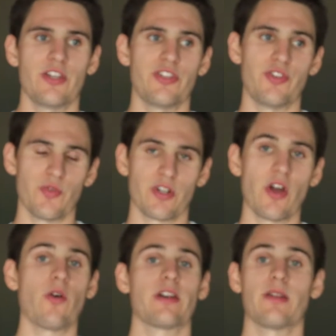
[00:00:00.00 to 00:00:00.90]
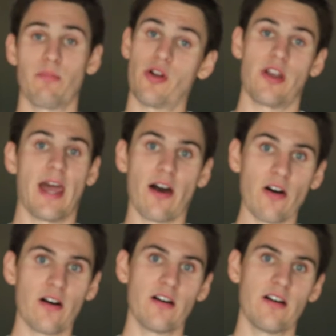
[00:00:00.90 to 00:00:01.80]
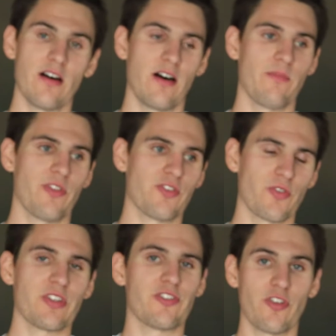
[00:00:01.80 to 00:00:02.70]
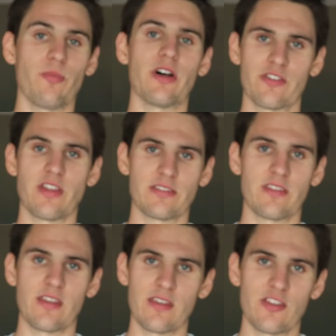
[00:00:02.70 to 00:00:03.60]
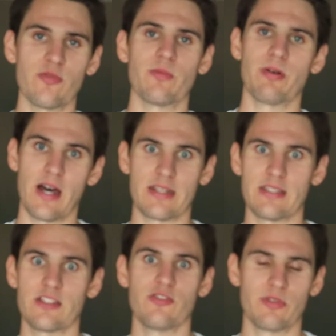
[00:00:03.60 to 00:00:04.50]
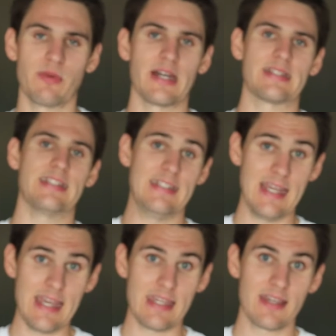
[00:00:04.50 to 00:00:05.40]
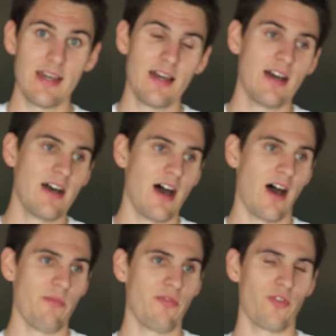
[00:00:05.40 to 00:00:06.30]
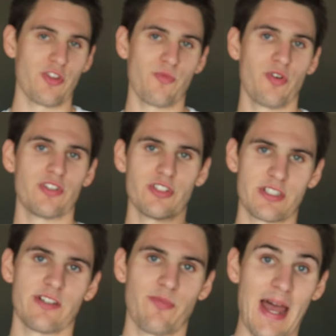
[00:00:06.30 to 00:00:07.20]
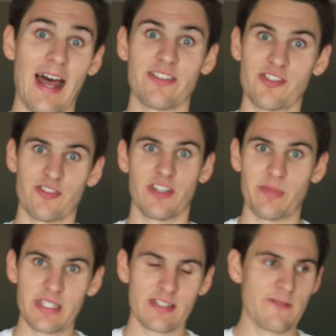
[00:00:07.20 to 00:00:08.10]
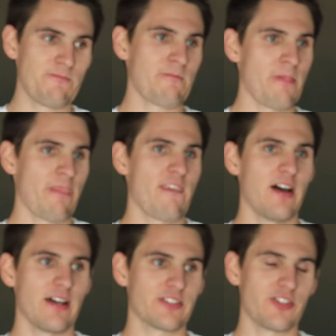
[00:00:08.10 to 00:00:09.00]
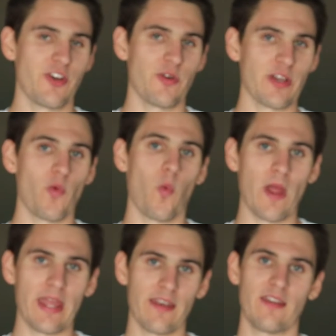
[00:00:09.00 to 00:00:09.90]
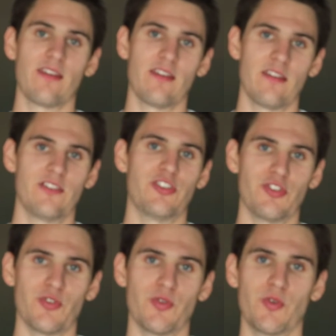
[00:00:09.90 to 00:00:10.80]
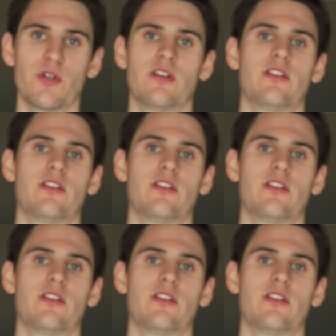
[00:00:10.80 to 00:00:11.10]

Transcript: you are going to burn out. There's only so much that the human body and human mind can take before you push yourself past your limits. So knowing when to